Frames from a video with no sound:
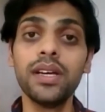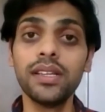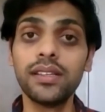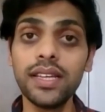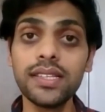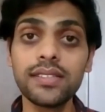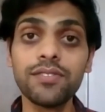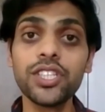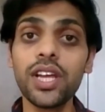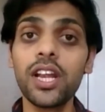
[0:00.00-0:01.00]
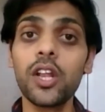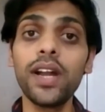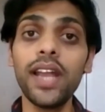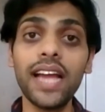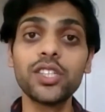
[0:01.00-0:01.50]
things which are not
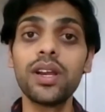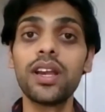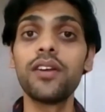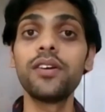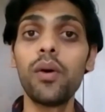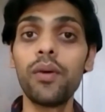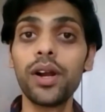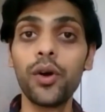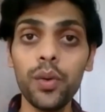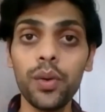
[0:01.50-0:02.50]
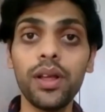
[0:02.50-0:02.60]
actually relevant to our goal.